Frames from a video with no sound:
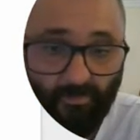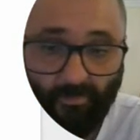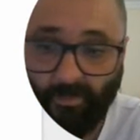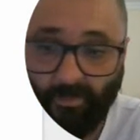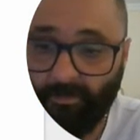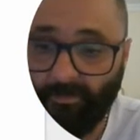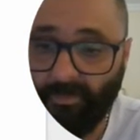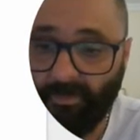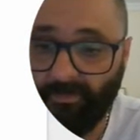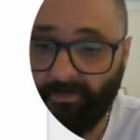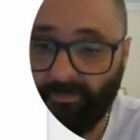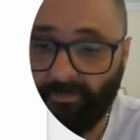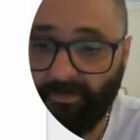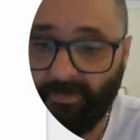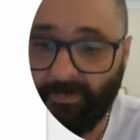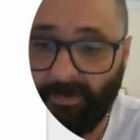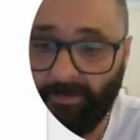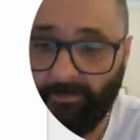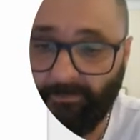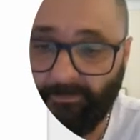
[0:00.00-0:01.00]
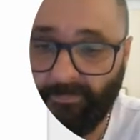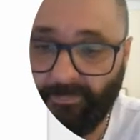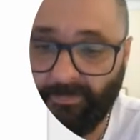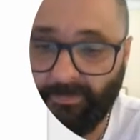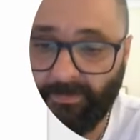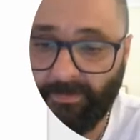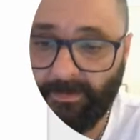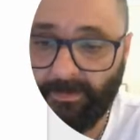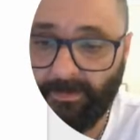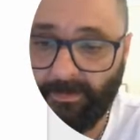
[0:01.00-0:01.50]
1.2
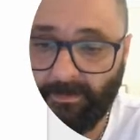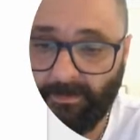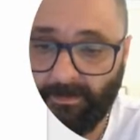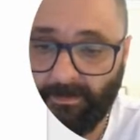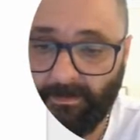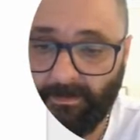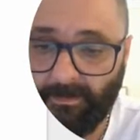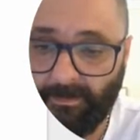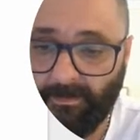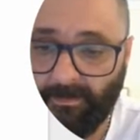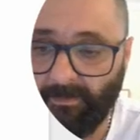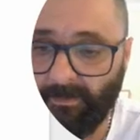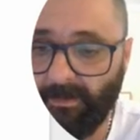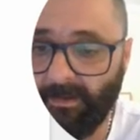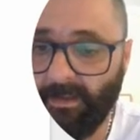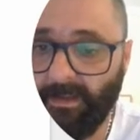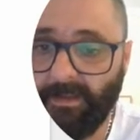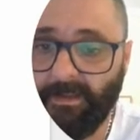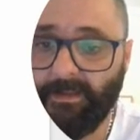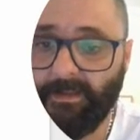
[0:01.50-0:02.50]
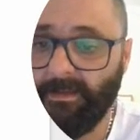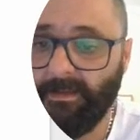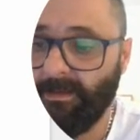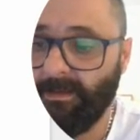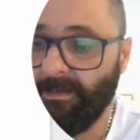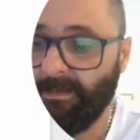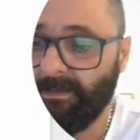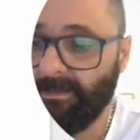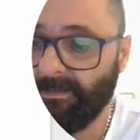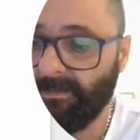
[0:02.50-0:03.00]
amps. Okay,
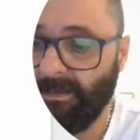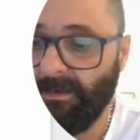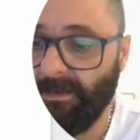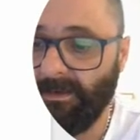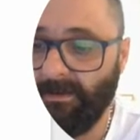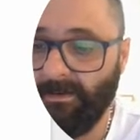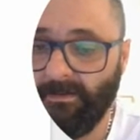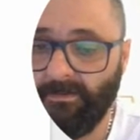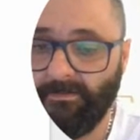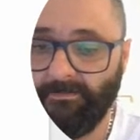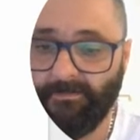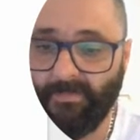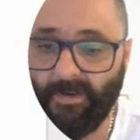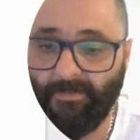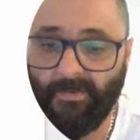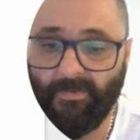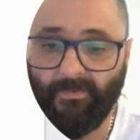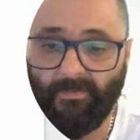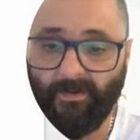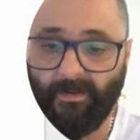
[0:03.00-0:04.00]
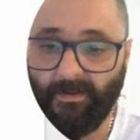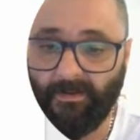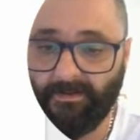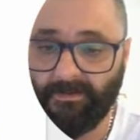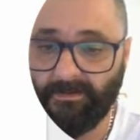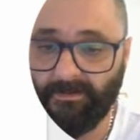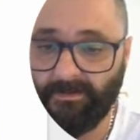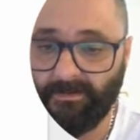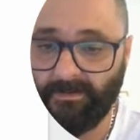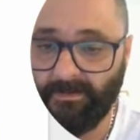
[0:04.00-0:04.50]
so might be
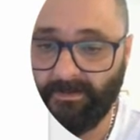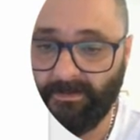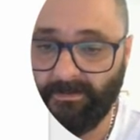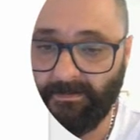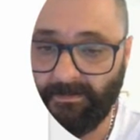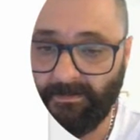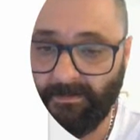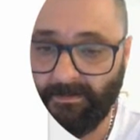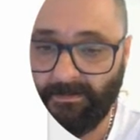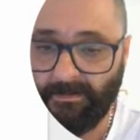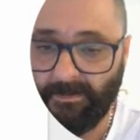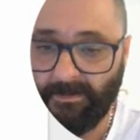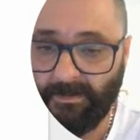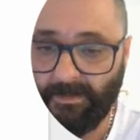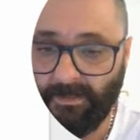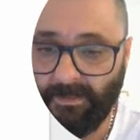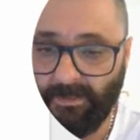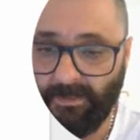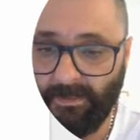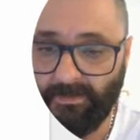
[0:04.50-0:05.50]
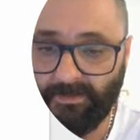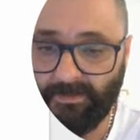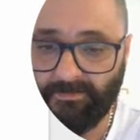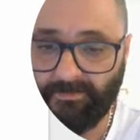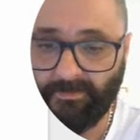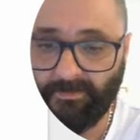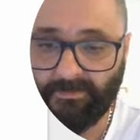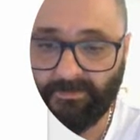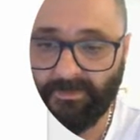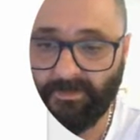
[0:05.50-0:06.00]
quite
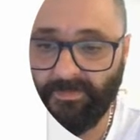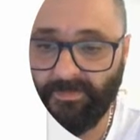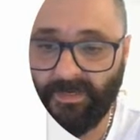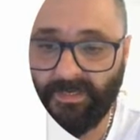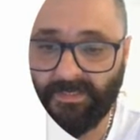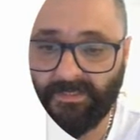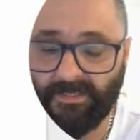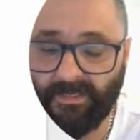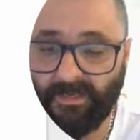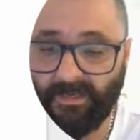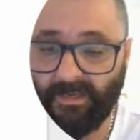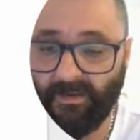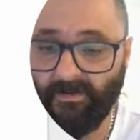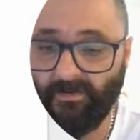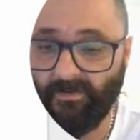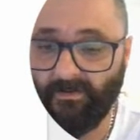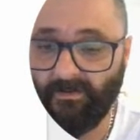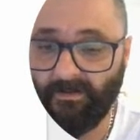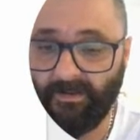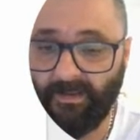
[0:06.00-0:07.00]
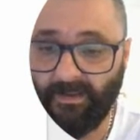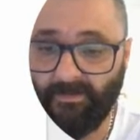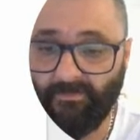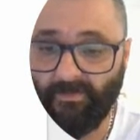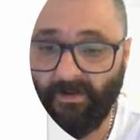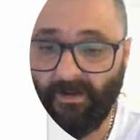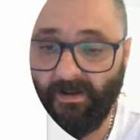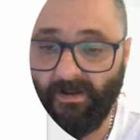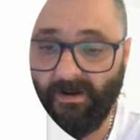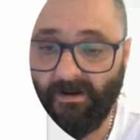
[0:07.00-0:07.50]
useful to immediately go, okay,
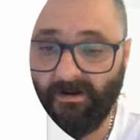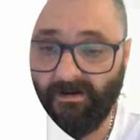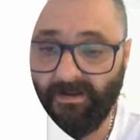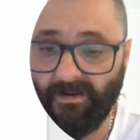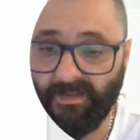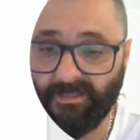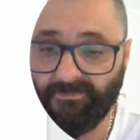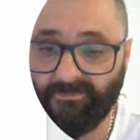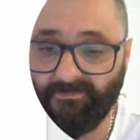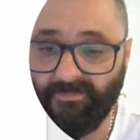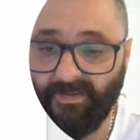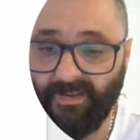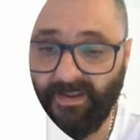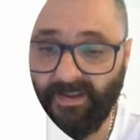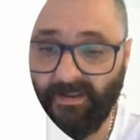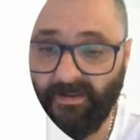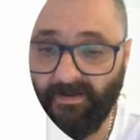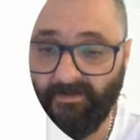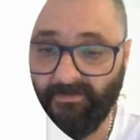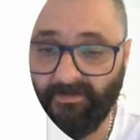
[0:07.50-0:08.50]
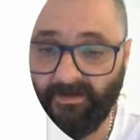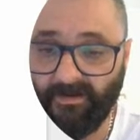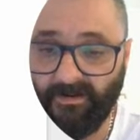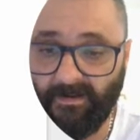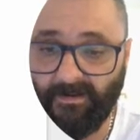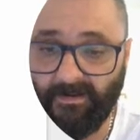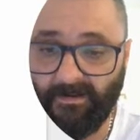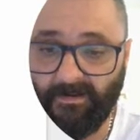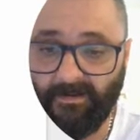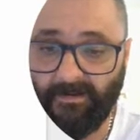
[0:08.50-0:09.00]
well, R is V over
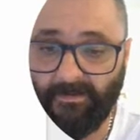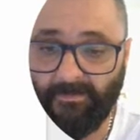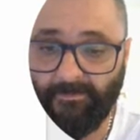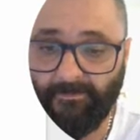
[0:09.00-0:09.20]
I.